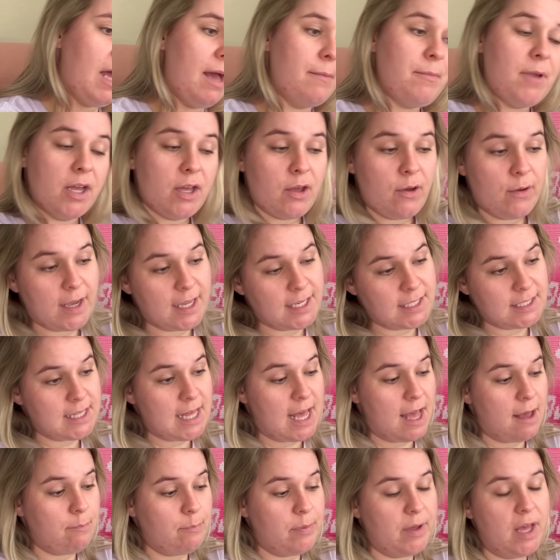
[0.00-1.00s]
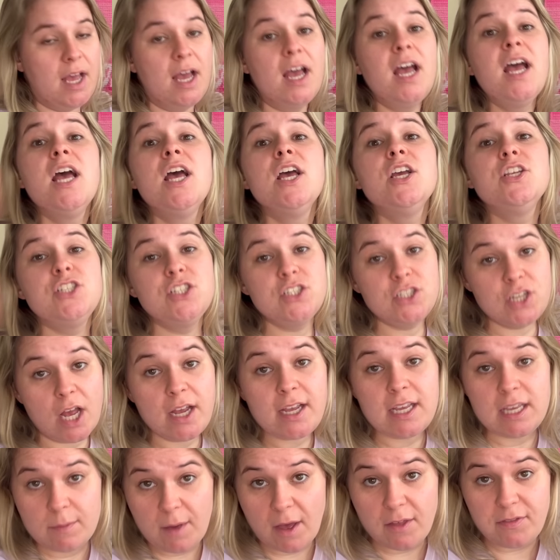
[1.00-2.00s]
I'm not going into that, but she's
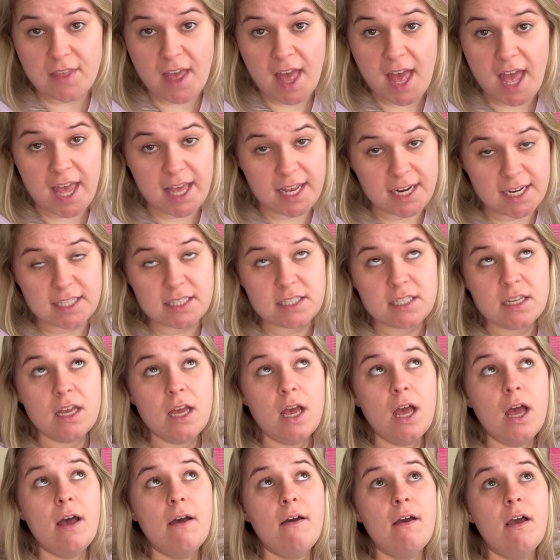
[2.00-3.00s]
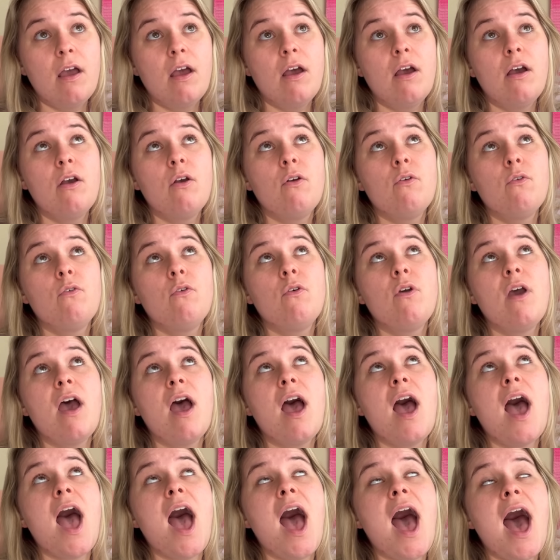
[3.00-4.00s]
talking about that and it's
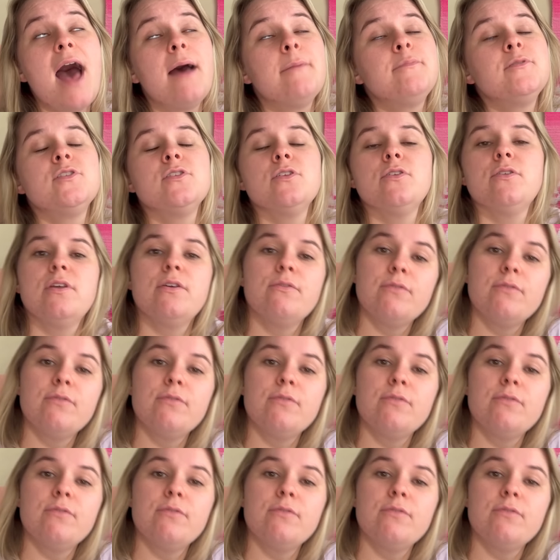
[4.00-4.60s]
absolutely